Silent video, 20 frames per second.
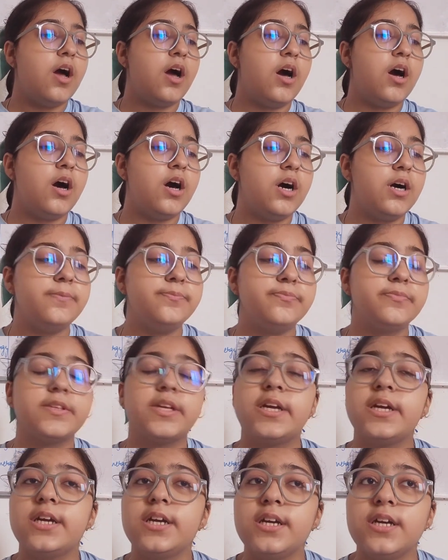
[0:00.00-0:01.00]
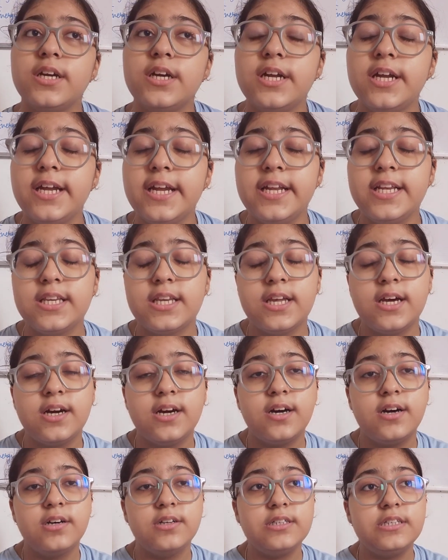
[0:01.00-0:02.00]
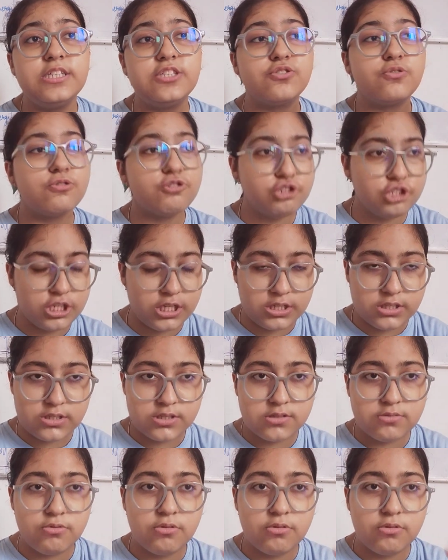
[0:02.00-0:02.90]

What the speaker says: uh, it dissociates.